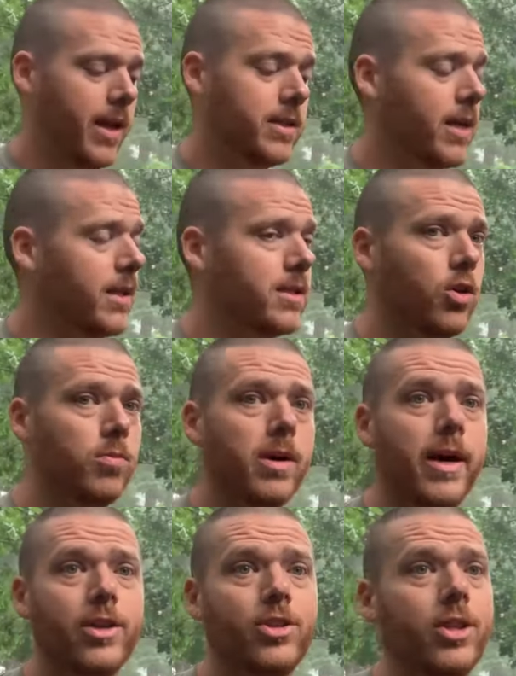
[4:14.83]
He's got so
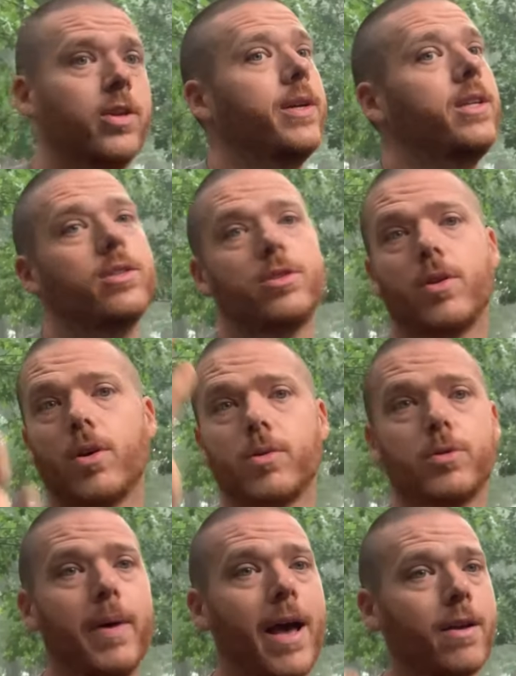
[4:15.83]
much, you know, he just
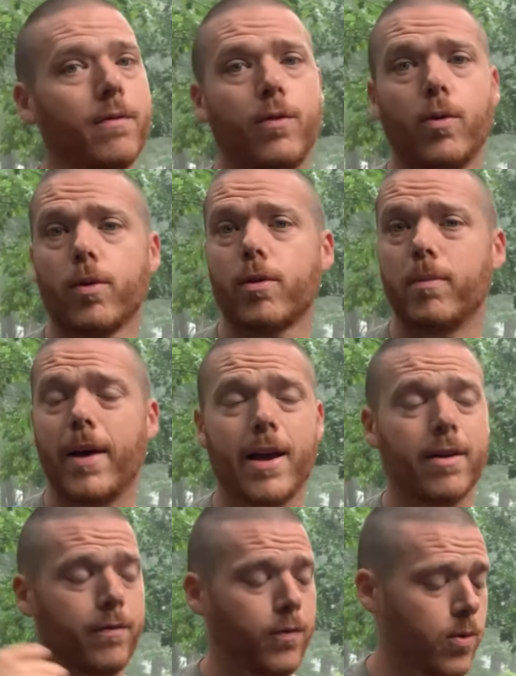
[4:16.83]
goes back and forth and
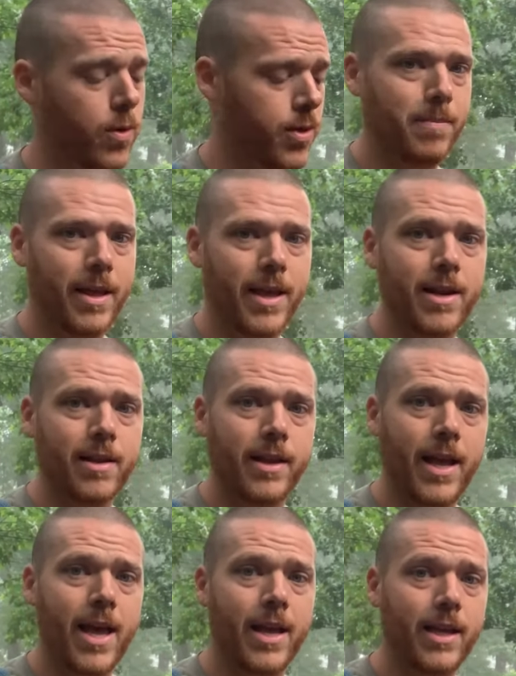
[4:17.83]
back and forth. By the end of
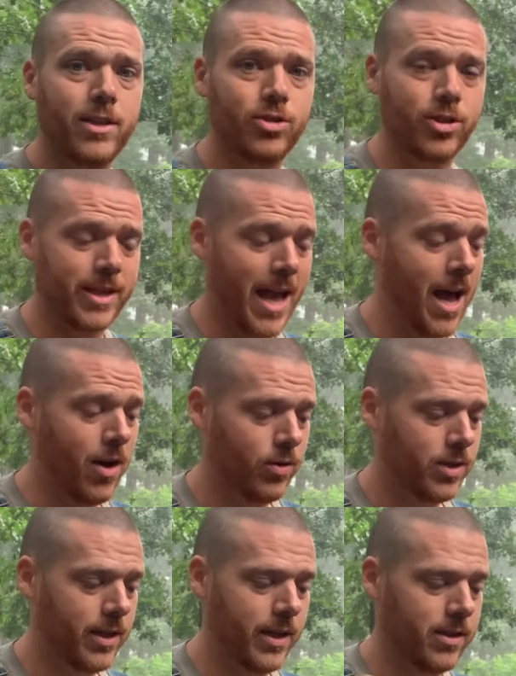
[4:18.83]
the day, he's just out.
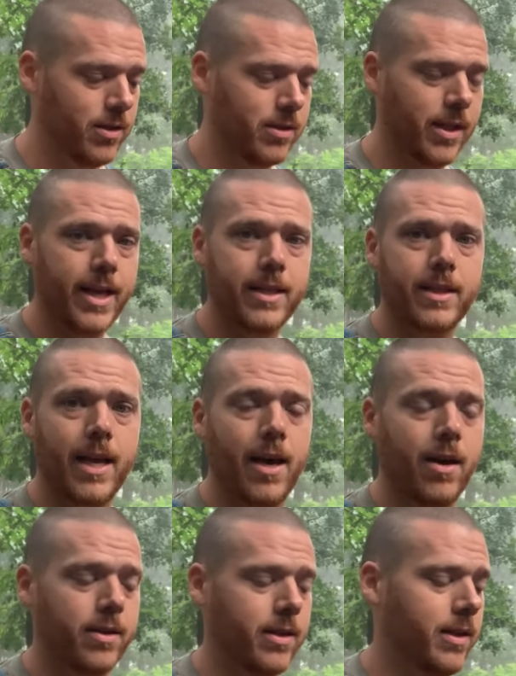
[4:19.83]
He just lays
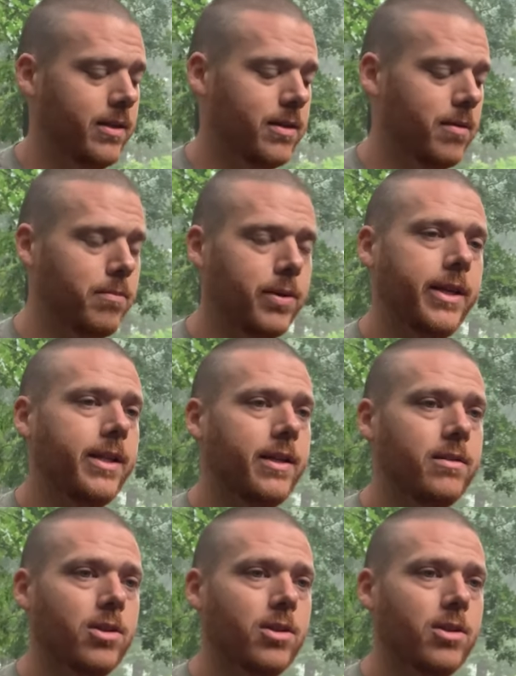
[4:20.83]
down and he's completely